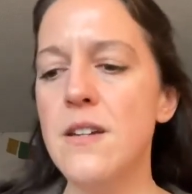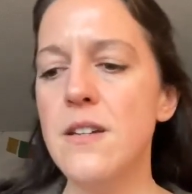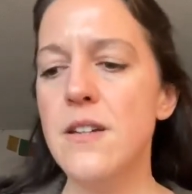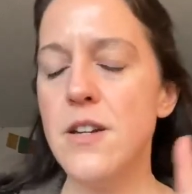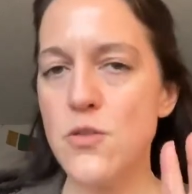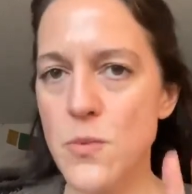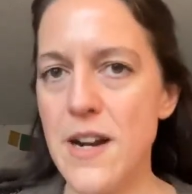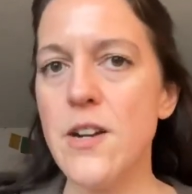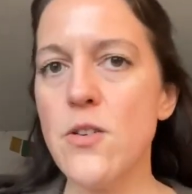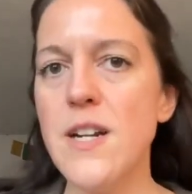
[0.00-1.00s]
Here's what
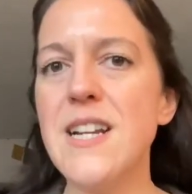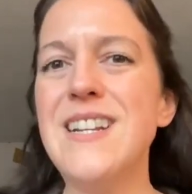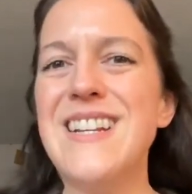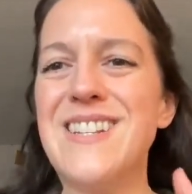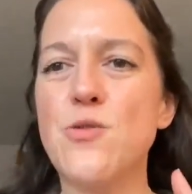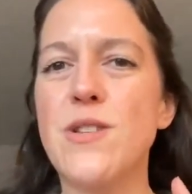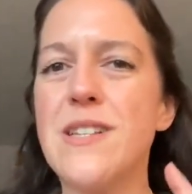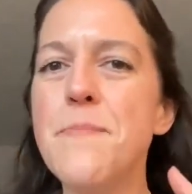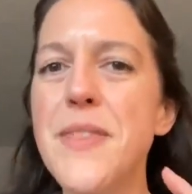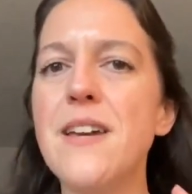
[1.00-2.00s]
I created. Is there
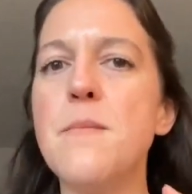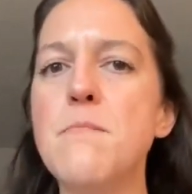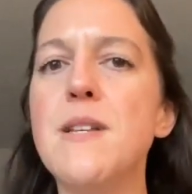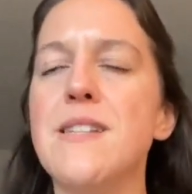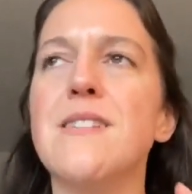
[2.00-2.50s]
something I'm missing?